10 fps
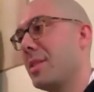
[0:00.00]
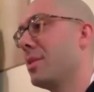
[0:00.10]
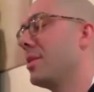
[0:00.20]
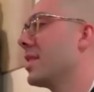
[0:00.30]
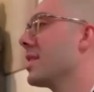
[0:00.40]

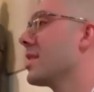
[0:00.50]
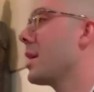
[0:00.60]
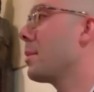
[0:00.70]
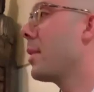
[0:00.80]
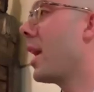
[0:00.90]
you need to
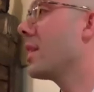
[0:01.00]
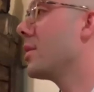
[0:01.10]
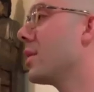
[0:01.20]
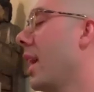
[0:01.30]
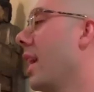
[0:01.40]
step back,
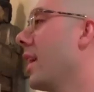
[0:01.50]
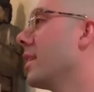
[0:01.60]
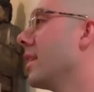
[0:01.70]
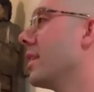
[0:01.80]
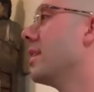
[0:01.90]
you can,
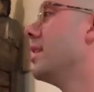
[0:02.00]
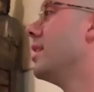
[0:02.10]
and